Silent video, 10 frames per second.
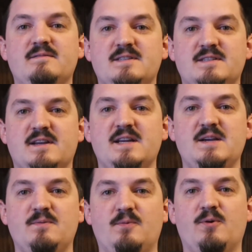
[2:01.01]

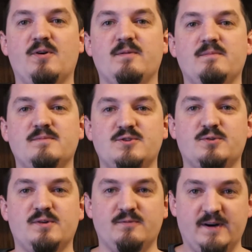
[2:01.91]
sunny, warm sort of